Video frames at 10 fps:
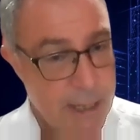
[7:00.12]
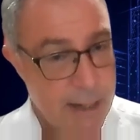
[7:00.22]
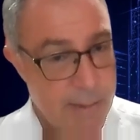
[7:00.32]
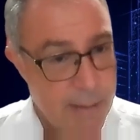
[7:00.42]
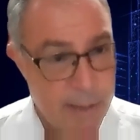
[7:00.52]
could
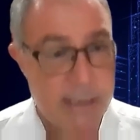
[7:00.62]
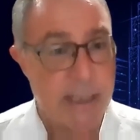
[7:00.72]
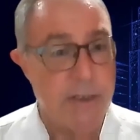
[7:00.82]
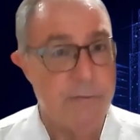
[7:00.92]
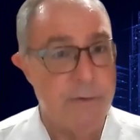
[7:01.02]
become a
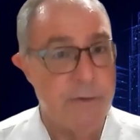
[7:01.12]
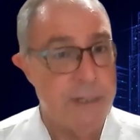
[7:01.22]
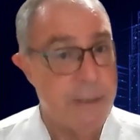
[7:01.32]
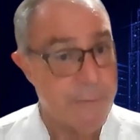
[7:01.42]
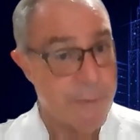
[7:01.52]
message for
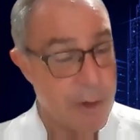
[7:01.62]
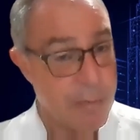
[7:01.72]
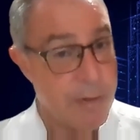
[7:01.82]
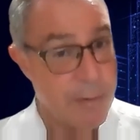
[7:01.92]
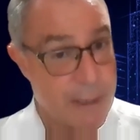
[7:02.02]
the rest of
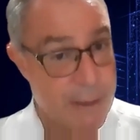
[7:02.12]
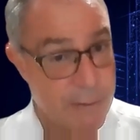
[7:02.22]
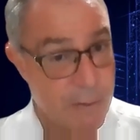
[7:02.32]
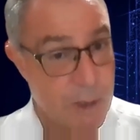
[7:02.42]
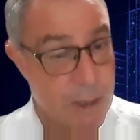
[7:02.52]
Europe and the
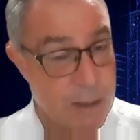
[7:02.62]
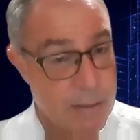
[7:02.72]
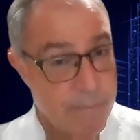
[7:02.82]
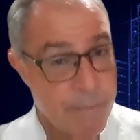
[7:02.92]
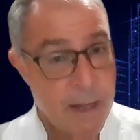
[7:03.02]
rest of the
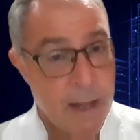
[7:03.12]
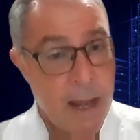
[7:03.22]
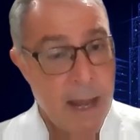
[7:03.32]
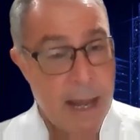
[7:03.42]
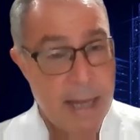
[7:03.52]
world.
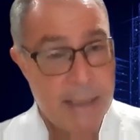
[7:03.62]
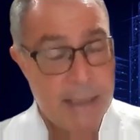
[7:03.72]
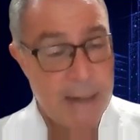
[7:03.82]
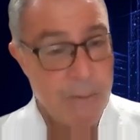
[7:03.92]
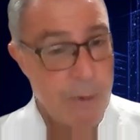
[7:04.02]

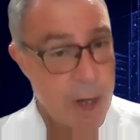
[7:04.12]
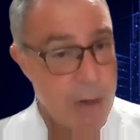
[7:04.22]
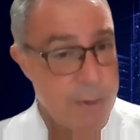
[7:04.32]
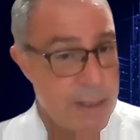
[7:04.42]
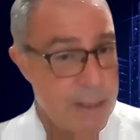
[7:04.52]
And
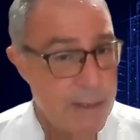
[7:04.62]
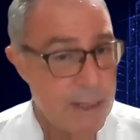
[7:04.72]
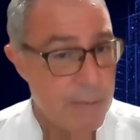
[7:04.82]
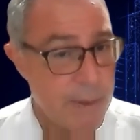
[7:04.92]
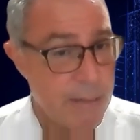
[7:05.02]
we're hoping
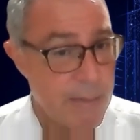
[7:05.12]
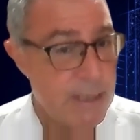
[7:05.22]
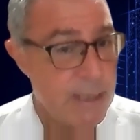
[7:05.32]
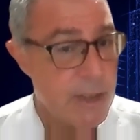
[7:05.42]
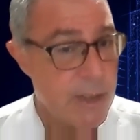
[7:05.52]
that that'll be a
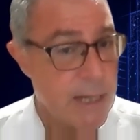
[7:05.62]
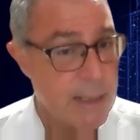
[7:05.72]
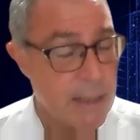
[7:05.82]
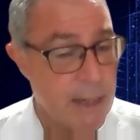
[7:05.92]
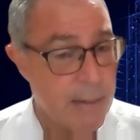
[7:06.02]
message
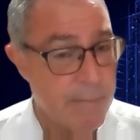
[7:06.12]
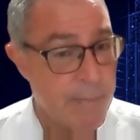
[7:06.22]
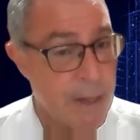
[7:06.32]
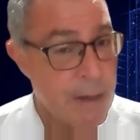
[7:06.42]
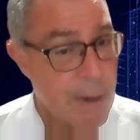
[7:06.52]
that
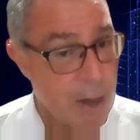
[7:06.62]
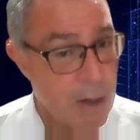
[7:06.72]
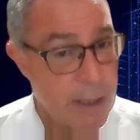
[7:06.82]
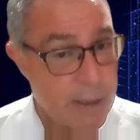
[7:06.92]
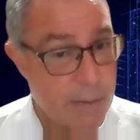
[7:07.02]

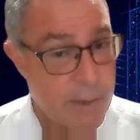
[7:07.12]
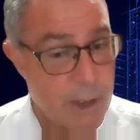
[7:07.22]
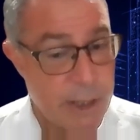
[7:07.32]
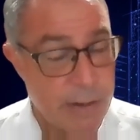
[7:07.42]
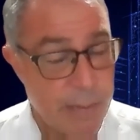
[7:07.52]
our colleagues
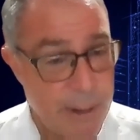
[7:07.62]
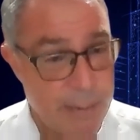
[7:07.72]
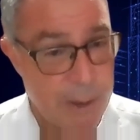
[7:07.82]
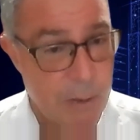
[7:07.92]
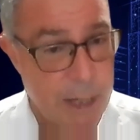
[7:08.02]
from the Czech
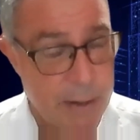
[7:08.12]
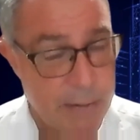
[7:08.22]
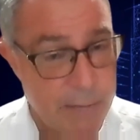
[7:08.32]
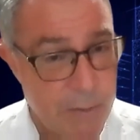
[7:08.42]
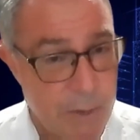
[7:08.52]
Republic will
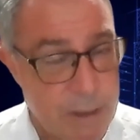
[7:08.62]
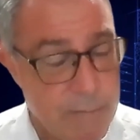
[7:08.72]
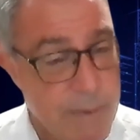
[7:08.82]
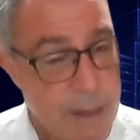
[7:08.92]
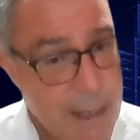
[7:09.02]
carry forward.